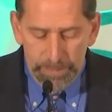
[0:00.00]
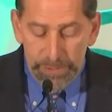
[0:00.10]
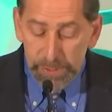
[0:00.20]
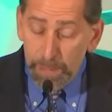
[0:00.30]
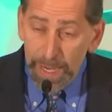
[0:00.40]

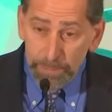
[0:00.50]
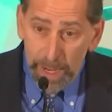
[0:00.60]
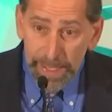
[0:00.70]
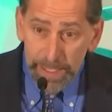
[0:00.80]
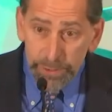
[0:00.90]
Despite
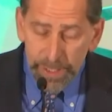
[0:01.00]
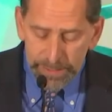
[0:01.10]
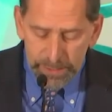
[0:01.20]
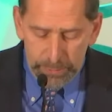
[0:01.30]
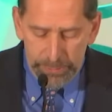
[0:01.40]
my
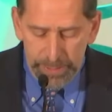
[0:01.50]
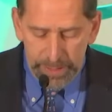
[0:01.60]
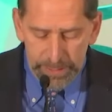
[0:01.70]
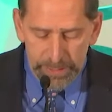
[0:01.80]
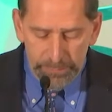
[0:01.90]
internet sleuthing,
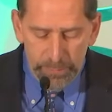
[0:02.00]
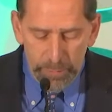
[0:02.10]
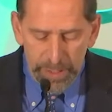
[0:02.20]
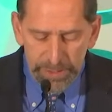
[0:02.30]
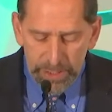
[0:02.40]
and until a few
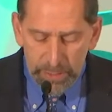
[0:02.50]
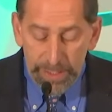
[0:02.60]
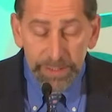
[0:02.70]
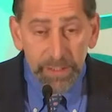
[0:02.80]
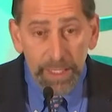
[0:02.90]
minutes ago,
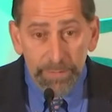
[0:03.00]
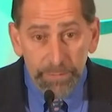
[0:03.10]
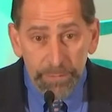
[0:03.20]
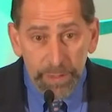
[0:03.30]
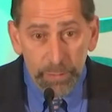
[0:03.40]
I still
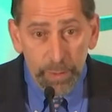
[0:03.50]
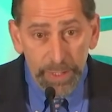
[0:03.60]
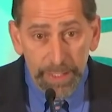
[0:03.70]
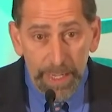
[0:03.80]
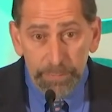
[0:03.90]
haven't figured where
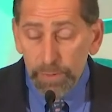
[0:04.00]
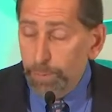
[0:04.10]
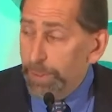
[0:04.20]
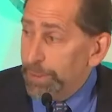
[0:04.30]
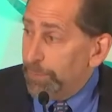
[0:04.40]
he came
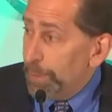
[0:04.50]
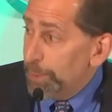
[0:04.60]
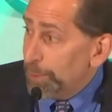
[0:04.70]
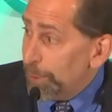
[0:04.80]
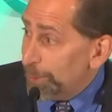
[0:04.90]
from, but he's from
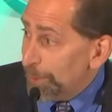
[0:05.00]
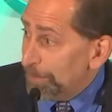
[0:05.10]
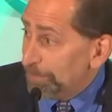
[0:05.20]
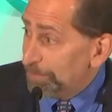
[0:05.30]
New Jersey.